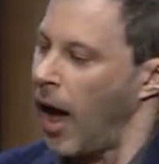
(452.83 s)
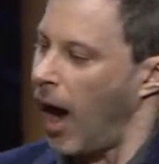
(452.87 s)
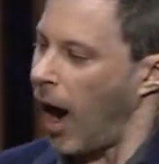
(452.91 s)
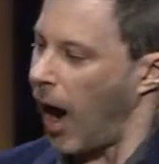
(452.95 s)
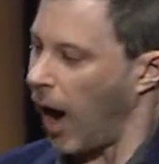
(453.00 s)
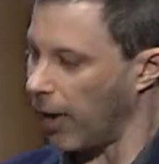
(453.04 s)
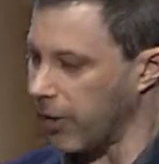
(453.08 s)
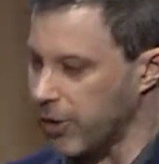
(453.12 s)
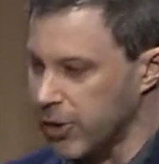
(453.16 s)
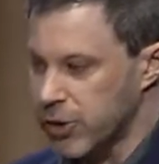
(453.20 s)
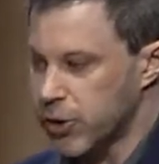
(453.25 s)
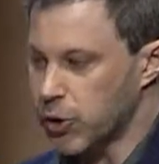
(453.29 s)

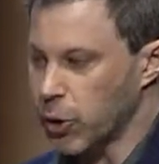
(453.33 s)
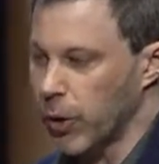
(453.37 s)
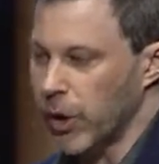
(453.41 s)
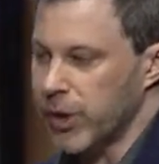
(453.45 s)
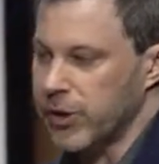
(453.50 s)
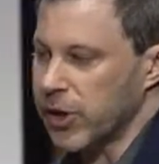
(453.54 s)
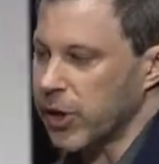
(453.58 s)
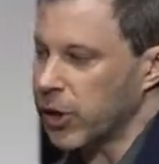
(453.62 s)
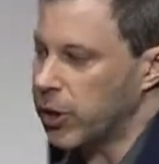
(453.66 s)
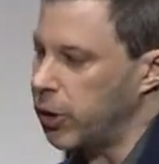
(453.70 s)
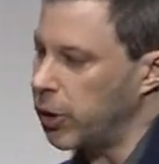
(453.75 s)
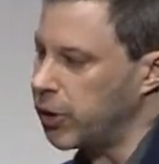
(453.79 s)
Other
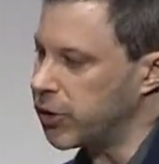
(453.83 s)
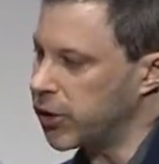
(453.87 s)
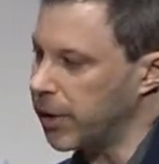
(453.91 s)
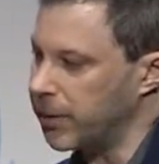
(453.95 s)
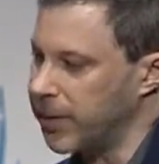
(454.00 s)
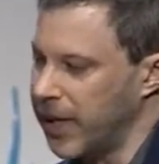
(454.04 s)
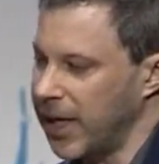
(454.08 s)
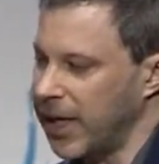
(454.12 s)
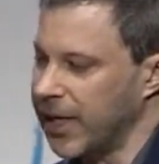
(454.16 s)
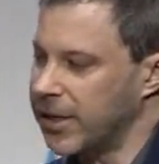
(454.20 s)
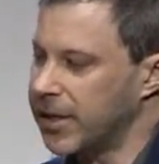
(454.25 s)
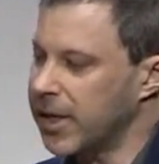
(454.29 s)
stories include some
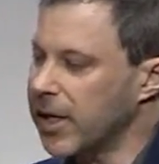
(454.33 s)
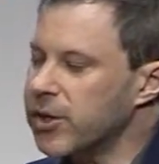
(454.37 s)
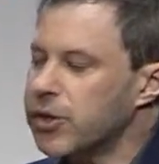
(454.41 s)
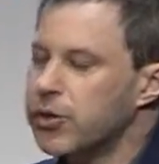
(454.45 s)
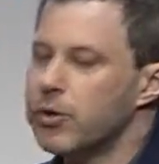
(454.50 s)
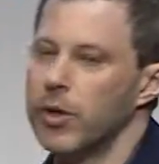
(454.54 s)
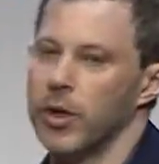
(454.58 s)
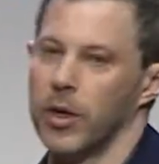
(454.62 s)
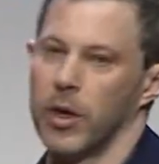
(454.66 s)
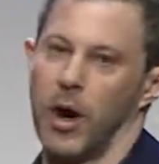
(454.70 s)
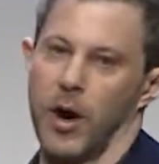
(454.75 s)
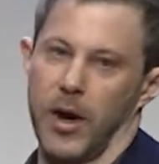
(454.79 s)
of the
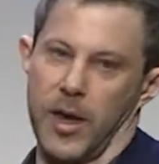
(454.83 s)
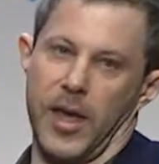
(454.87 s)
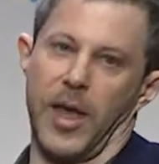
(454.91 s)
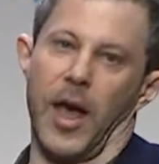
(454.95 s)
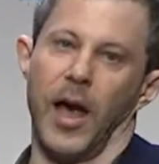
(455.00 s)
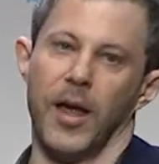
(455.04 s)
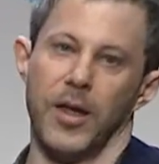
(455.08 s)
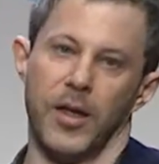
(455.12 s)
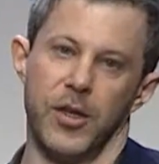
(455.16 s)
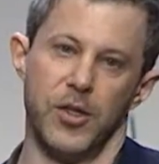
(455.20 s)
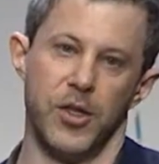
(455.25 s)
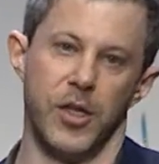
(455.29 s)
industrial
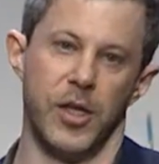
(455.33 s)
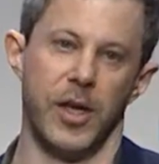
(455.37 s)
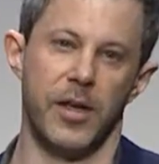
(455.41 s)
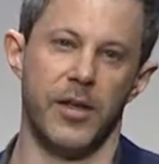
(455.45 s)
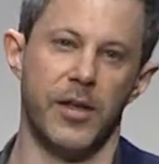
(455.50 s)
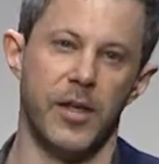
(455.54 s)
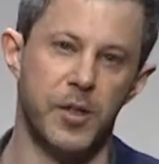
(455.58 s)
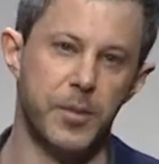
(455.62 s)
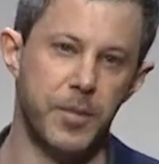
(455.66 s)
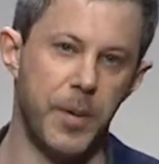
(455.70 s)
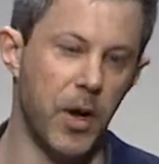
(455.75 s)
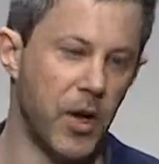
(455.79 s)
archaeology and
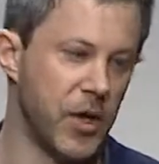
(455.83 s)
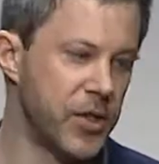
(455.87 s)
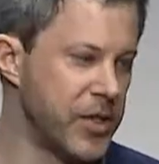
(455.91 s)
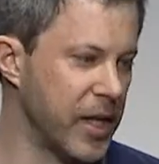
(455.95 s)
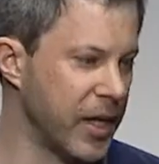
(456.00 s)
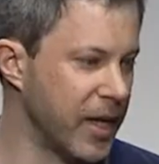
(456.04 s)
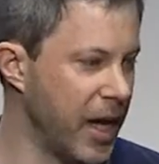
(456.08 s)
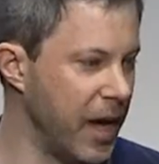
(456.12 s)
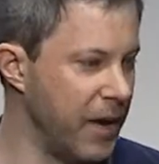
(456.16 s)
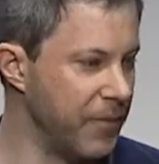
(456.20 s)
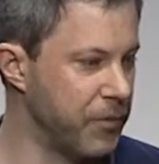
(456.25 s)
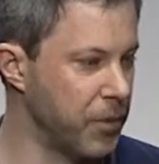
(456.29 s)
the spirits that
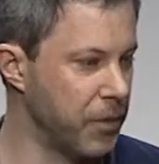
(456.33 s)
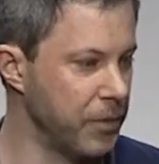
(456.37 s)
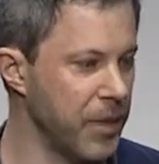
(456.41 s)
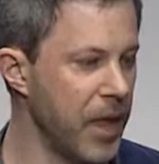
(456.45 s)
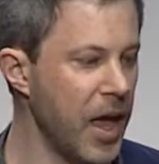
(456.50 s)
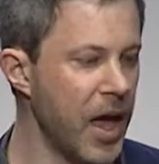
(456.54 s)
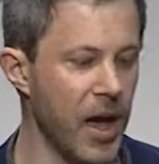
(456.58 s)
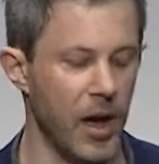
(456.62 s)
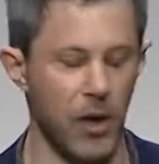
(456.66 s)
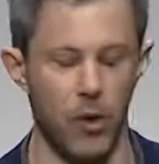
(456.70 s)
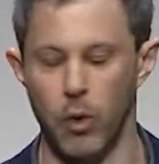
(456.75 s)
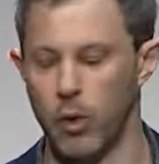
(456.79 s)
came from
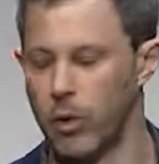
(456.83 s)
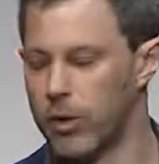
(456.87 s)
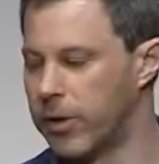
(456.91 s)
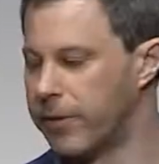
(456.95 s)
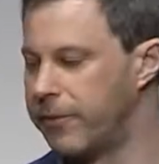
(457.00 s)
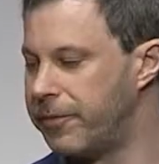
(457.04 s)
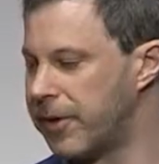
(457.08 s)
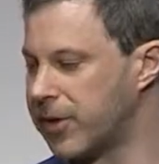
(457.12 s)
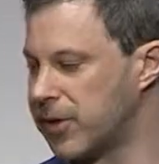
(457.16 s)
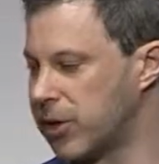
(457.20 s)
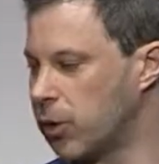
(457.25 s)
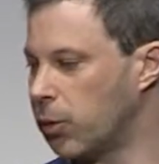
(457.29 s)
that, or the
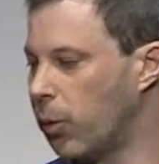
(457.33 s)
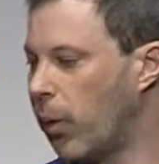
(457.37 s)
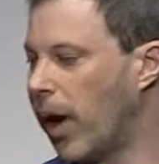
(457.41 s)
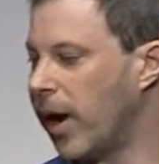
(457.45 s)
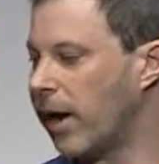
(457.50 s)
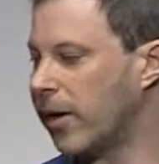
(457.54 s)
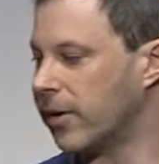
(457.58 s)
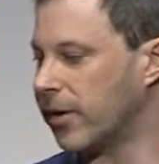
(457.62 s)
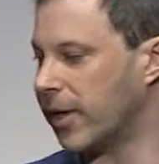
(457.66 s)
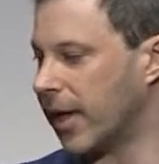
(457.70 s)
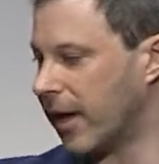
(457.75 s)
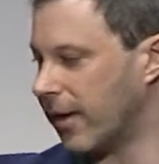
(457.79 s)
fish and
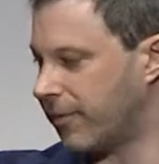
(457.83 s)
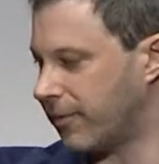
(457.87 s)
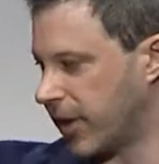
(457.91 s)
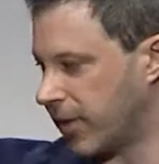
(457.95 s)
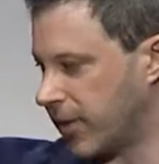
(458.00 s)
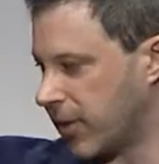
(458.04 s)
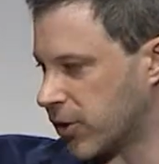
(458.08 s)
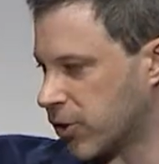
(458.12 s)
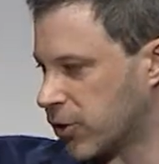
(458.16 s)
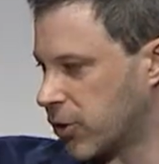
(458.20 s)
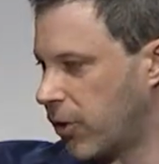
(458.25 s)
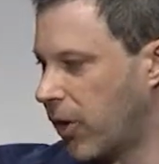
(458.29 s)
wildlife, like
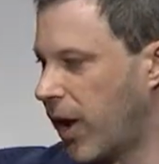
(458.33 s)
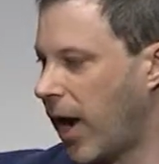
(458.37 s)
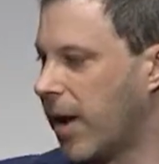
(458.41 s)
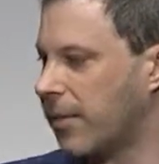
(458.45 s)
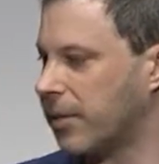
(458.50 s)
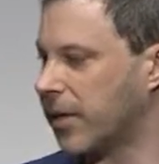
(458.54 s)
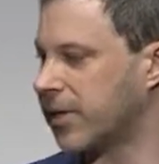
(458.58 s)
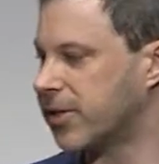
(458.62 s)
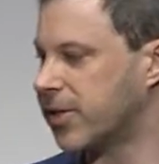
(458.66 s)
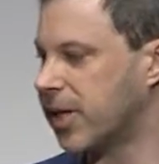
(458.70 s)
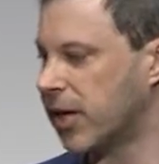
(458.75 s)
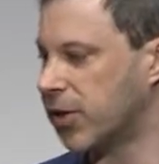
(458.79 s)
this crab
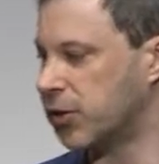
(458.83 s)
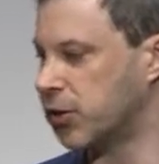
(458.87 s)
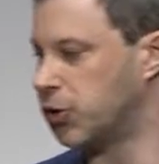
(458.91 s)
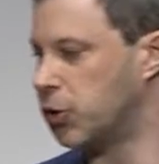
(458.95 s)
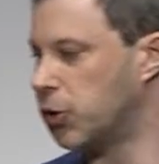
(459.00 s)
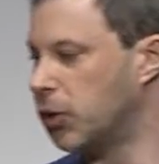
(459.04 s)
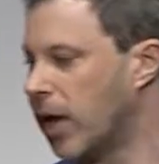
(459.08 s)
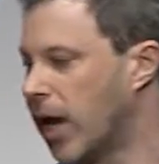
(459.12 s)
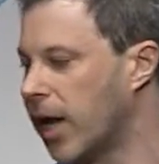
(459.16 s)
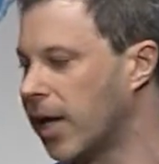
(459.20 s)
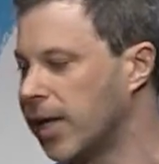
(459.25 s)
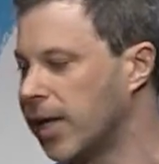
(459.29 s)
that says, "Do not